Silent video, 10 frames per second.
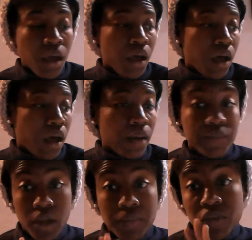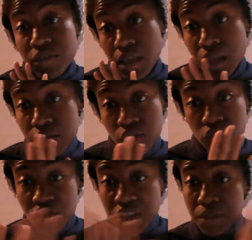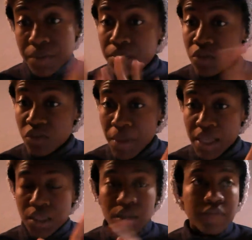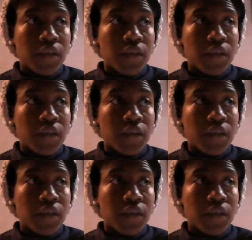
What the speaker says: I'm just saying, so just keep it in perspective.